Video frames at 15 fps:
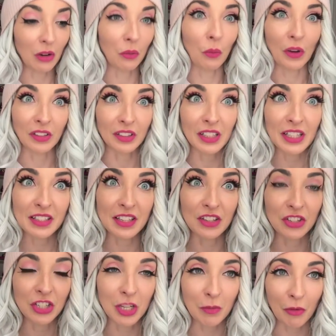Wonderland
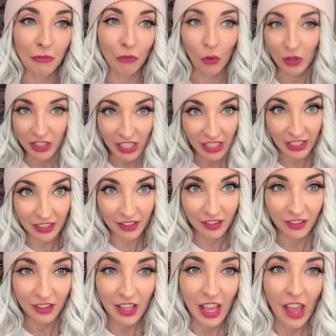session number
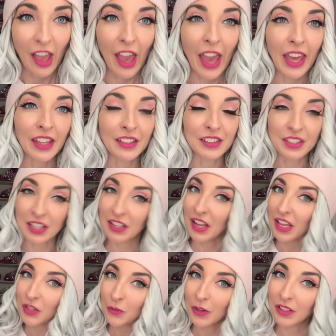14. And
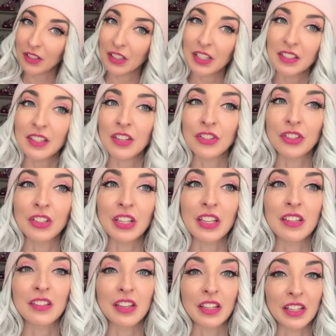today's Wonderland session
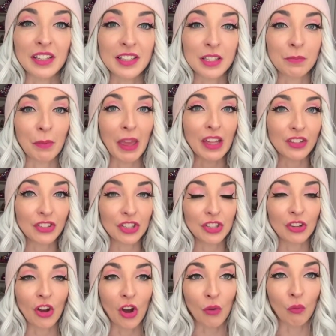is an
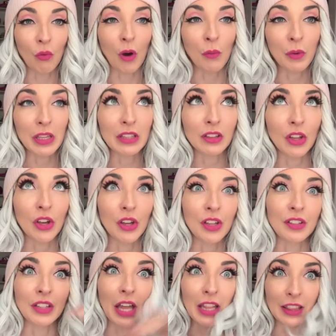expansion on what we
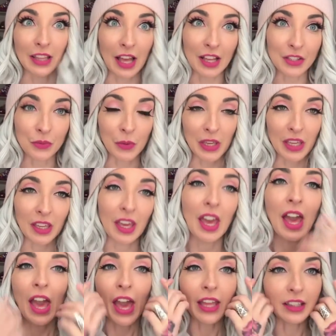learned last week.
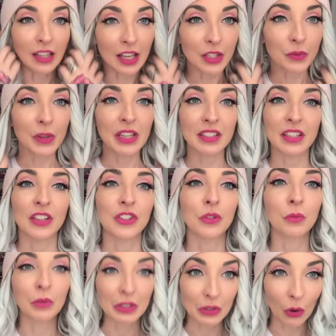And last week's
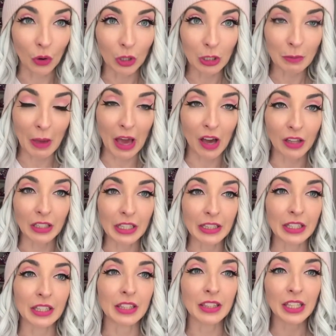session was all about
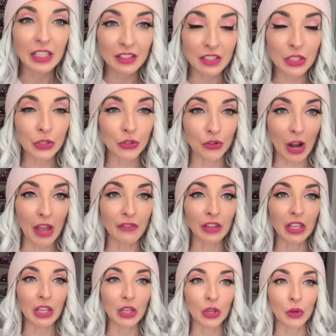the things that are
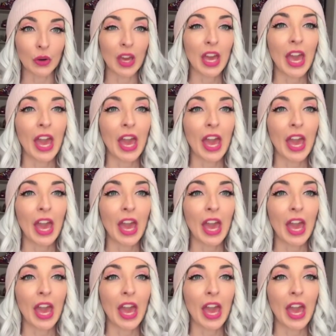driving you